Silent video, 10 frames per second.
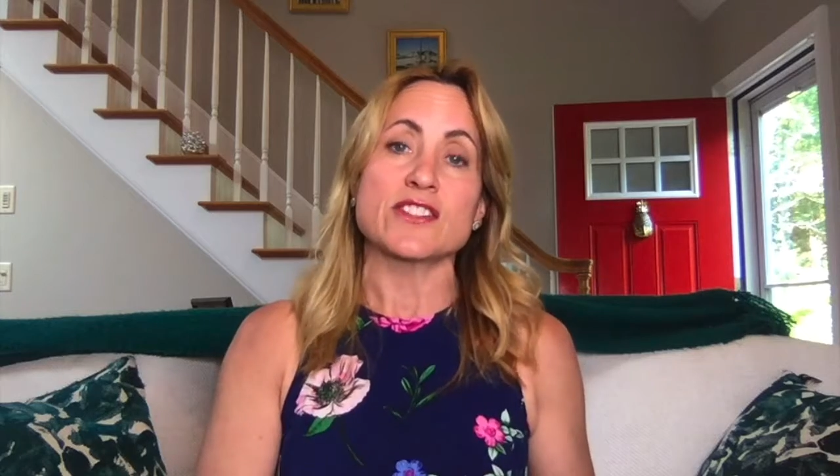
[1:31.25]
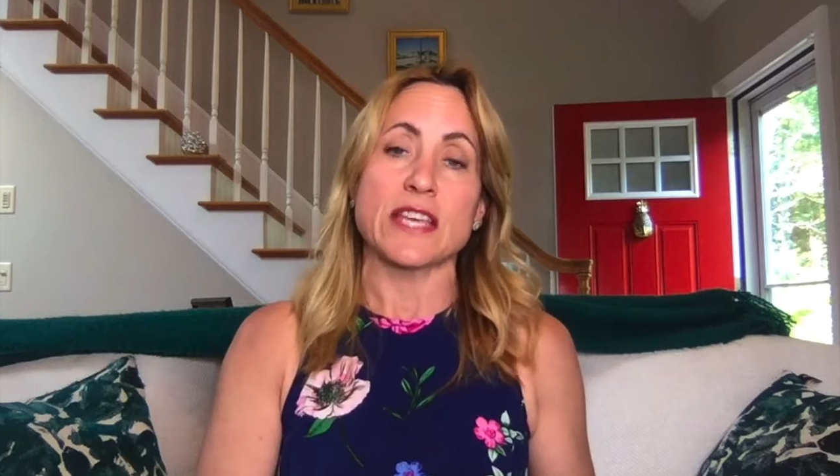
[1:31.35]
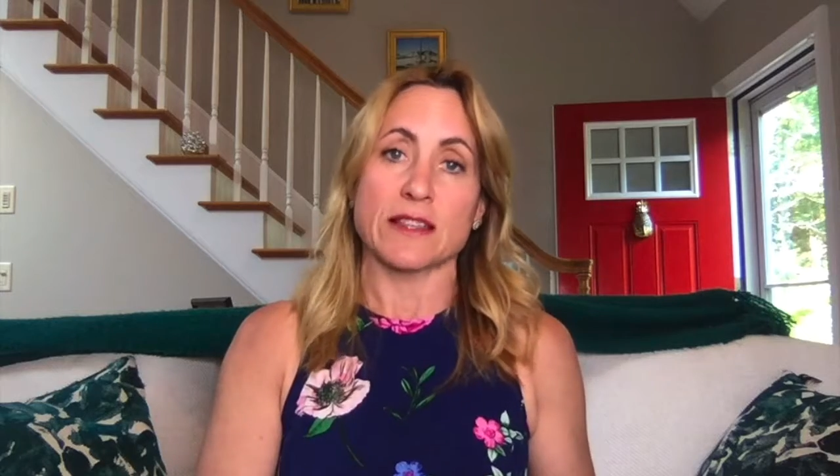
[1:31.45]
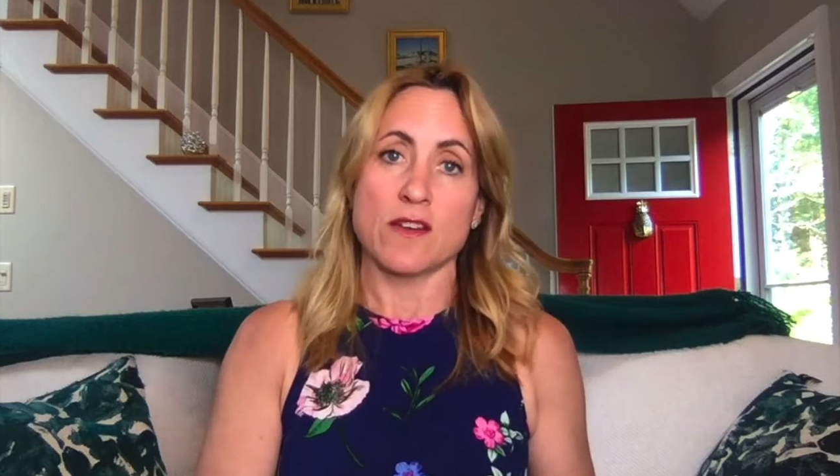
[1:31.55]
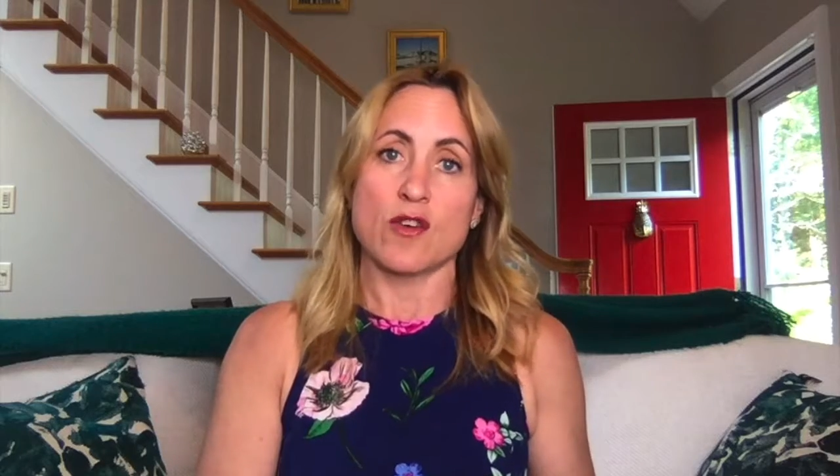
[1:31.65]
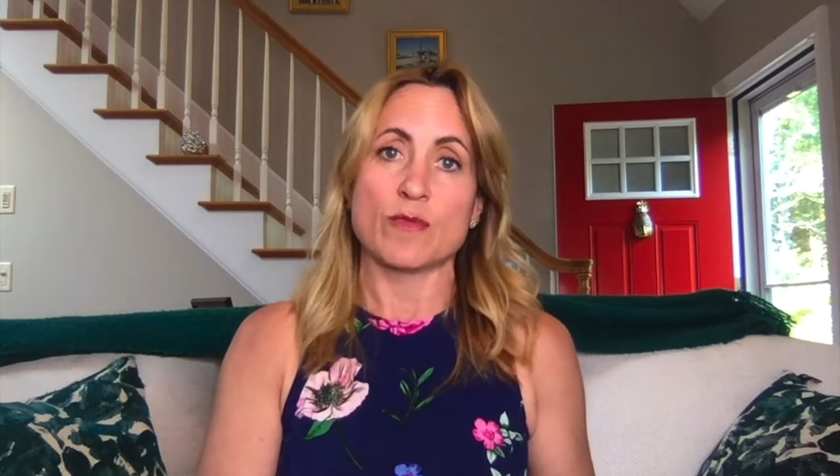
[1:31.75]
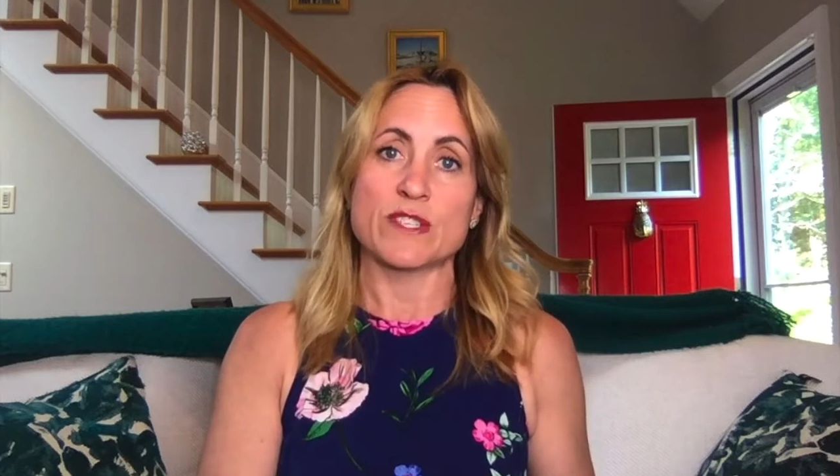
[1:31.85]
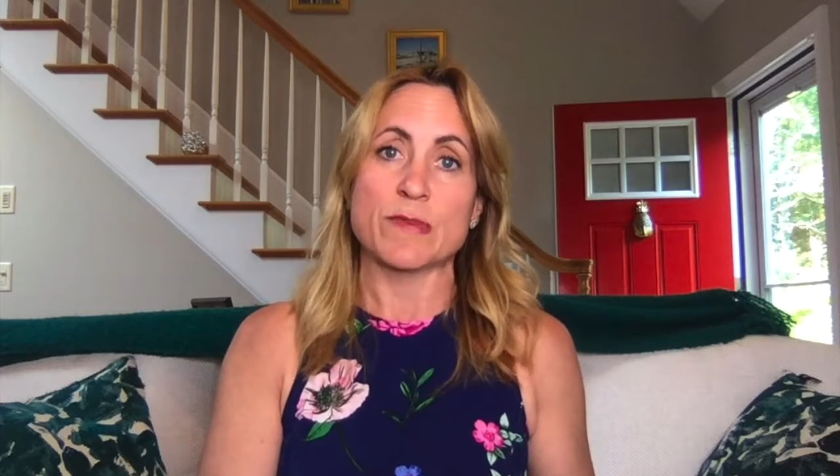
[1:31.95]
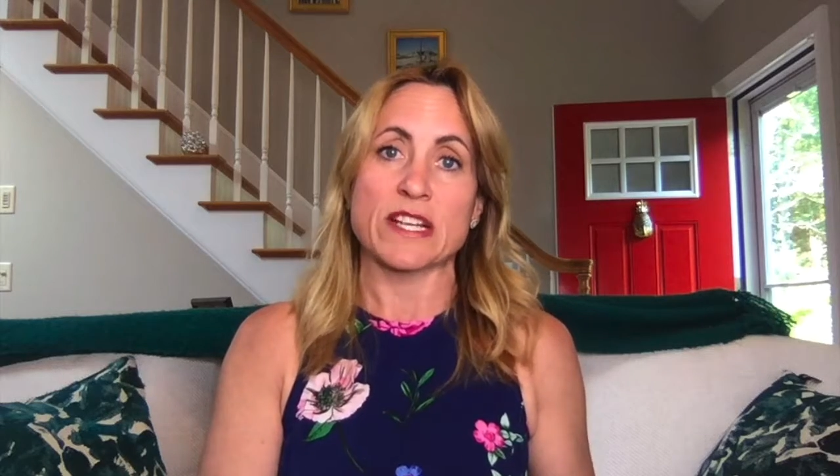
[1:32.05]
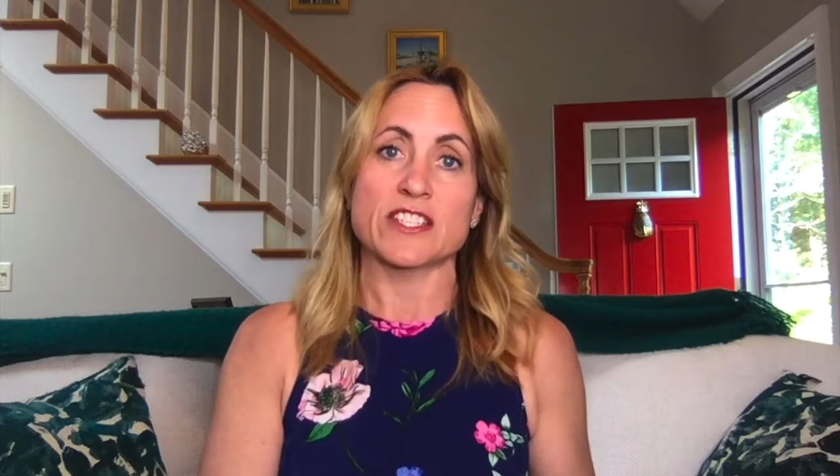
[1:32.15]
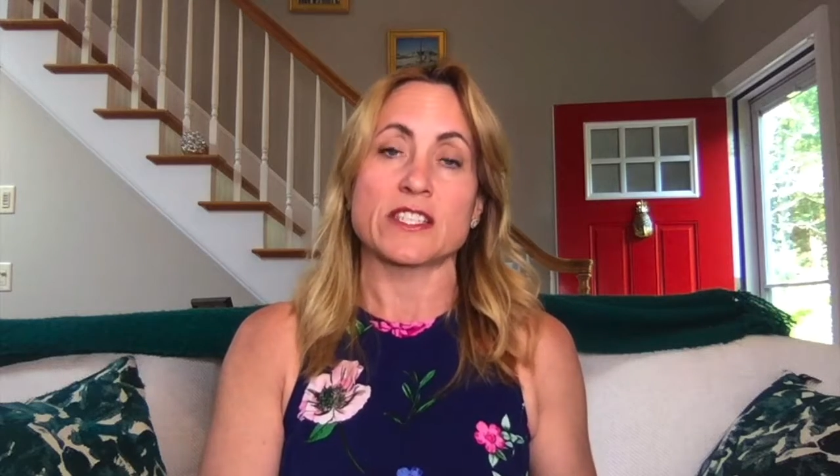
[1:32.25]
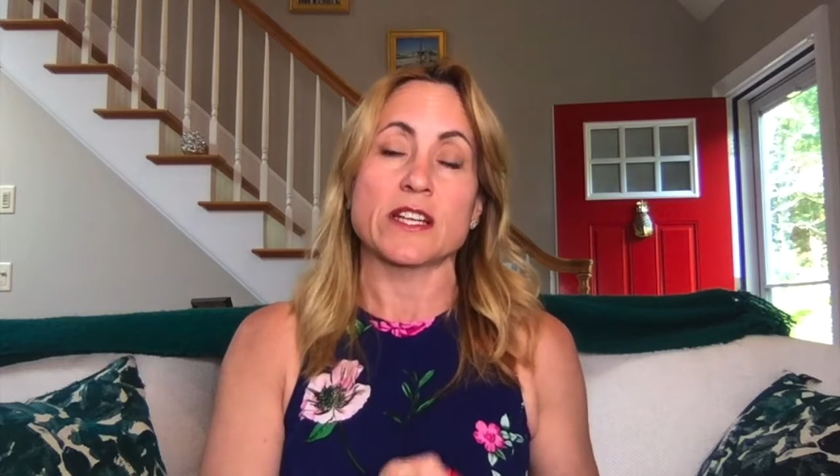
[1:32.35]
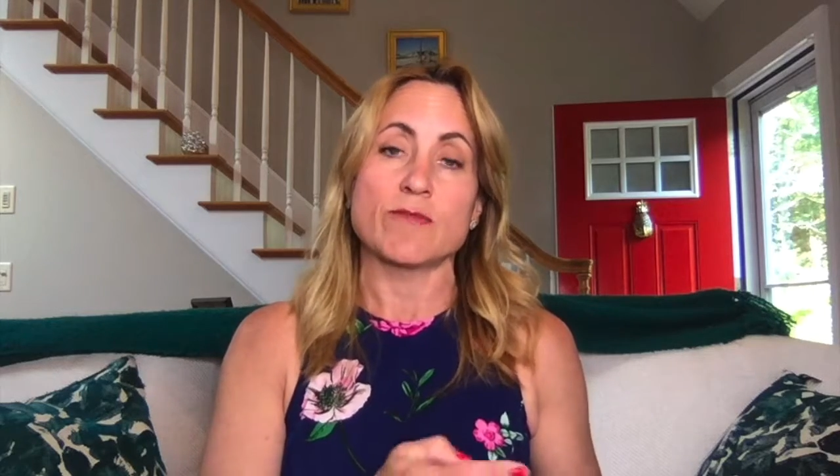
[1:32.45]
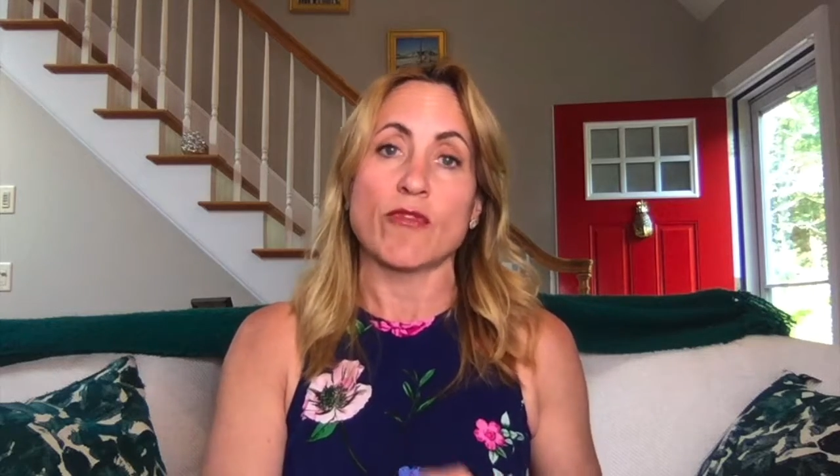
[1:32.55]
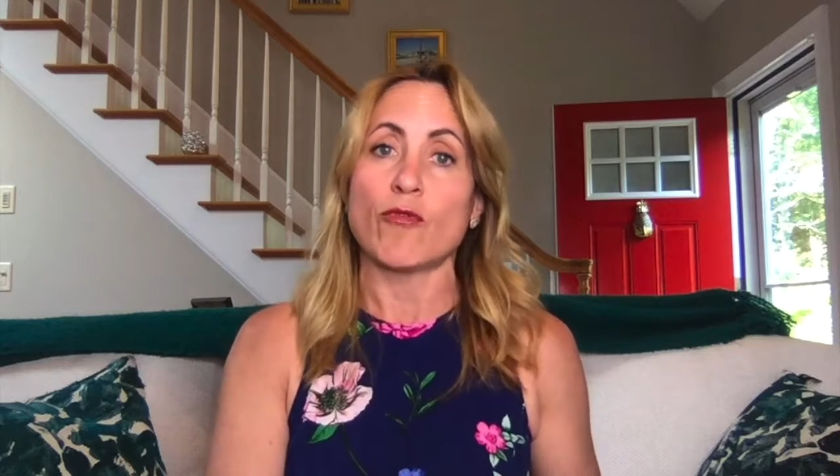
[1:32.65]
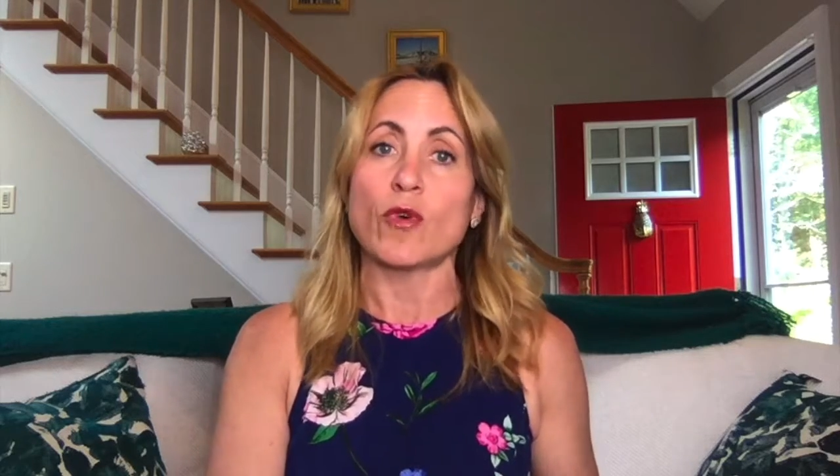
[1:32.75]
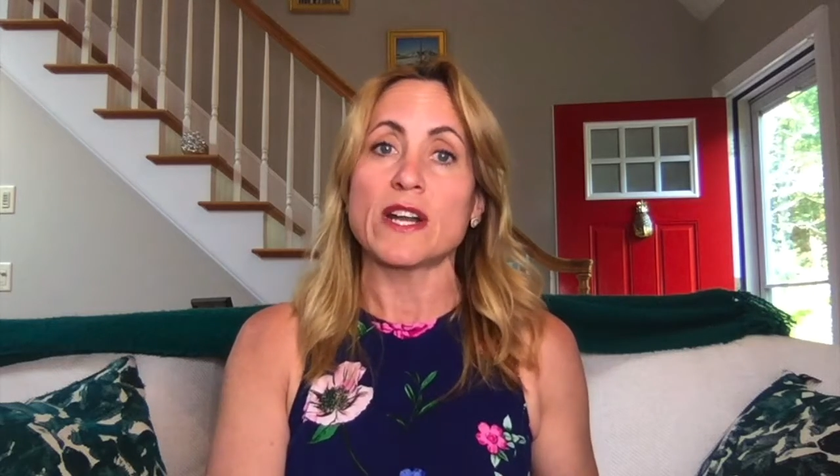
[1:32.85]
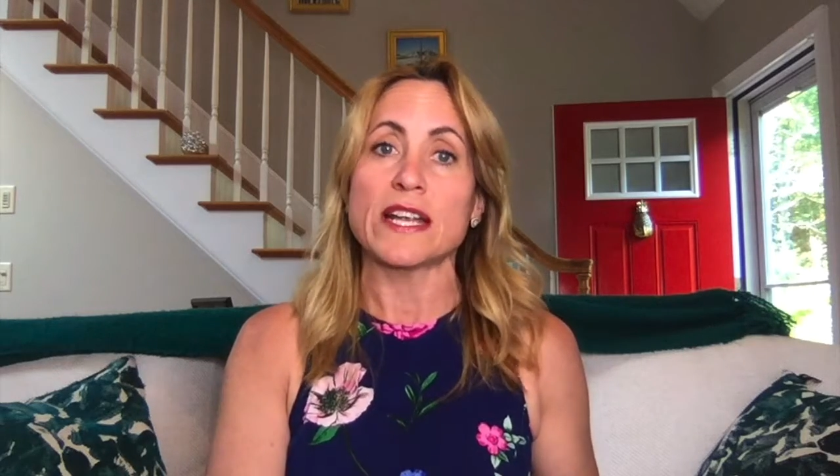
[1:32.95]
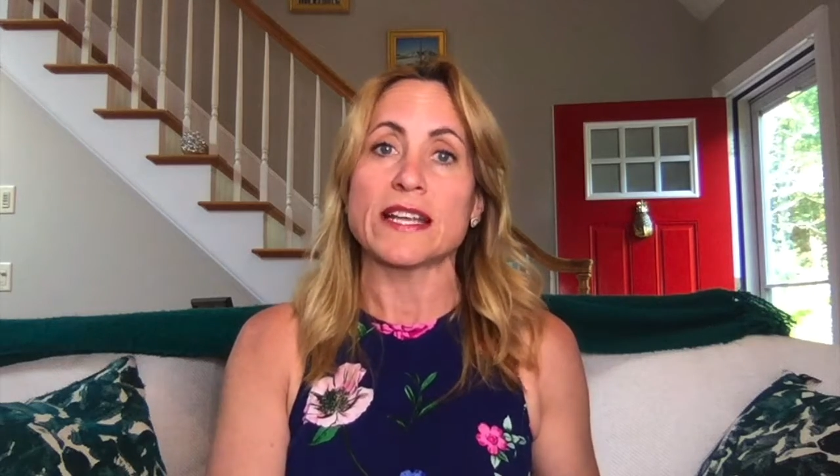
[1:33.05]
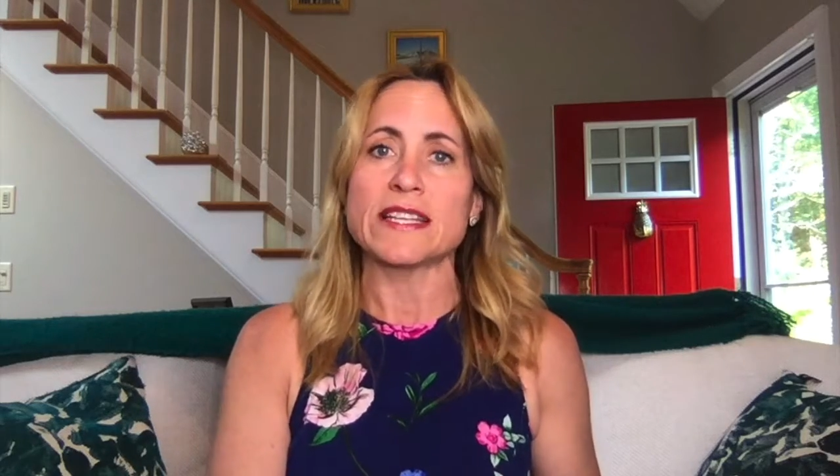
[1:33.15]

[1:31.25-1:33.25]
get the home inspection done beforehand.